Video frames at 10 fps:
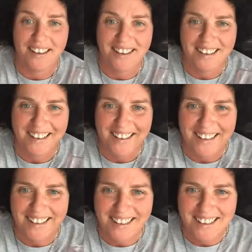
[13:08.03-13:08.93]

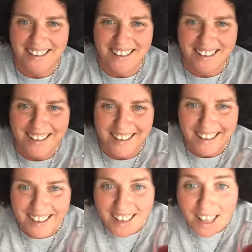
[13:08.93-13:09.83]

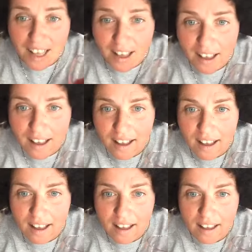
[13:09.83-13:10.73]

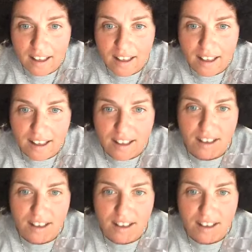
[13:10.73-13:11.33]
Nobody speaks.